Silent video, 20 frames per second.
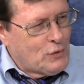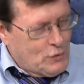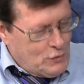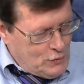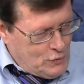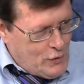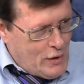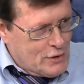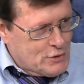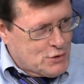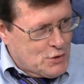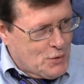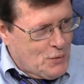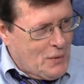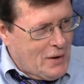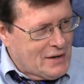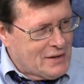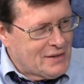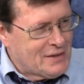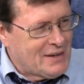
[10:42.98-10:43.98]

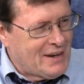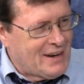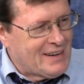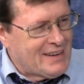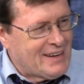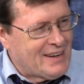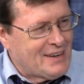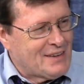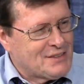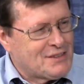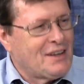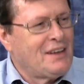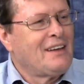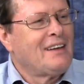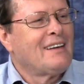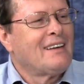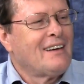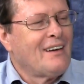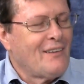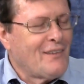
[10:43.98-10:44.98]
graduated, I guess.
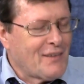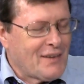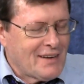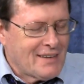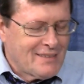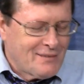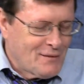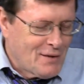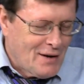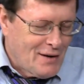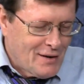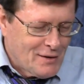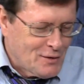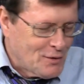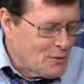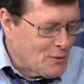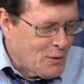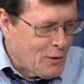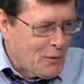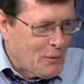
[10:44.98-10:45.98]
Okay, yeah. well, I don't know
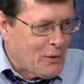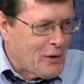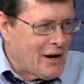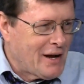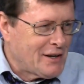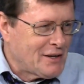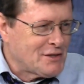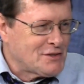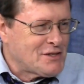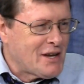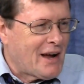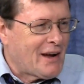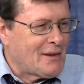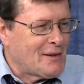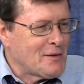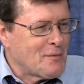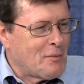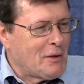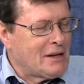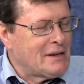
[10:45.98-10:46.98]
where we're at exactly.
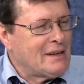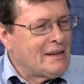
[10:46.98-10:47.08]
Yeah, so